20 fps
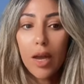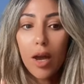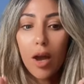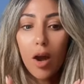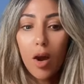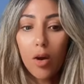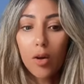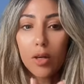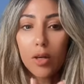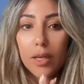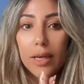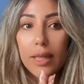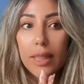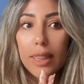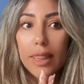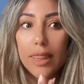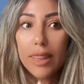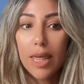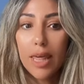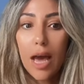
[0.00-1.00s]
on
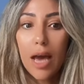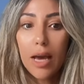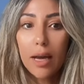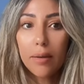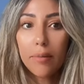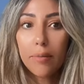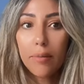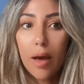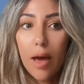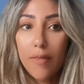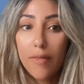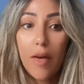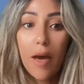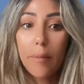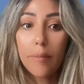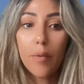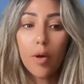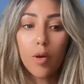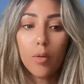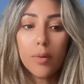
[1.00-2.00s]
that at
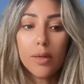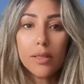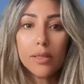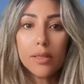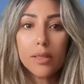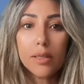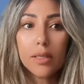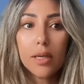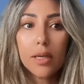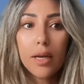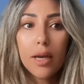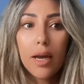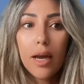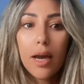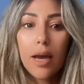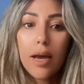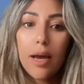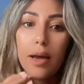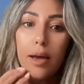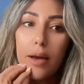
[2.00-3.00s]
that moment.
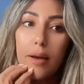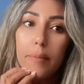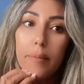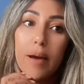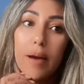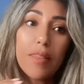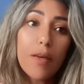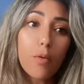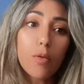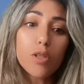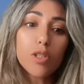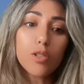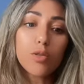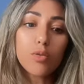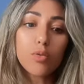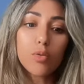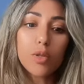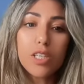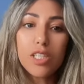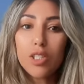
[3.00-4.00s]
But that was
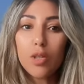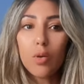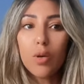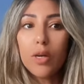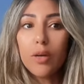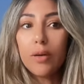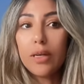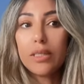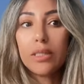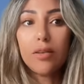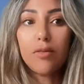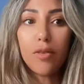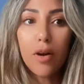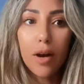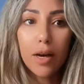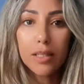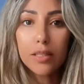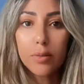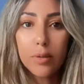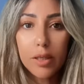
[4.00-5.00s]
easily
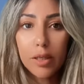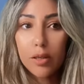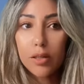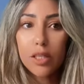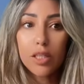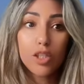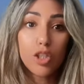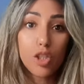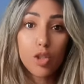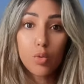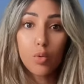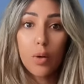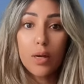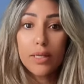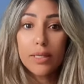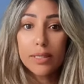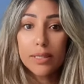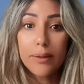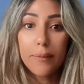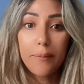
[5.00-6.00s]
rectified because it just
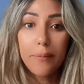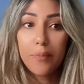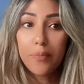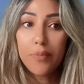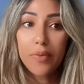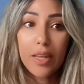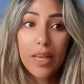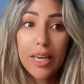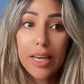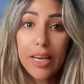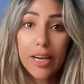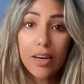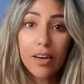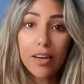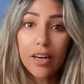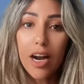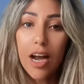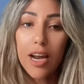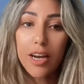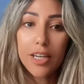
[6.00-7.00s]
went
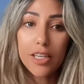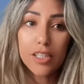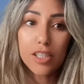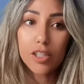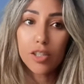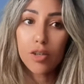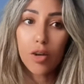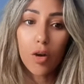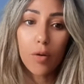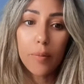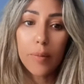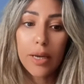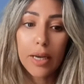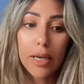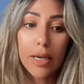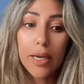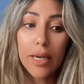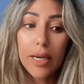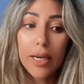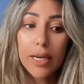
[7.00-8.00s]
here and it just got
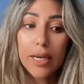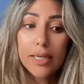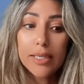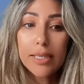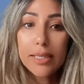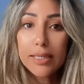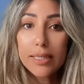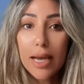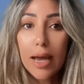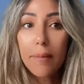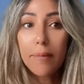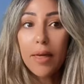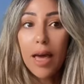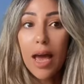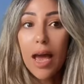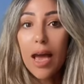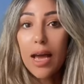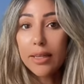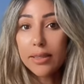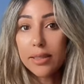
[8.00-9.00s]
me the tab that
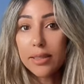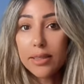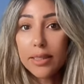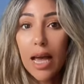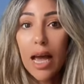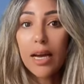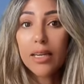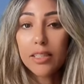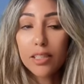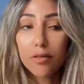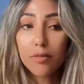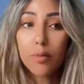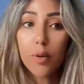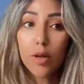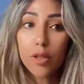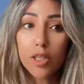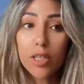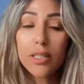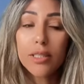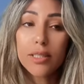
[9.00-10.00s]
had the active
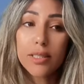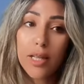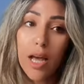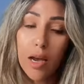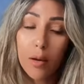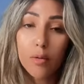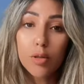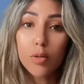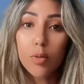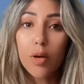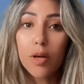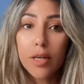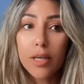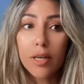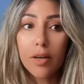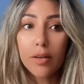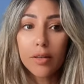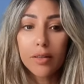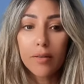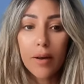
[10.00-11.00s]
project that I was
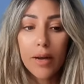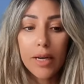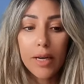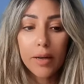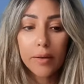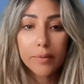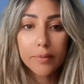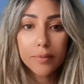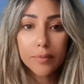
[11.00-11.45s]
working on right now.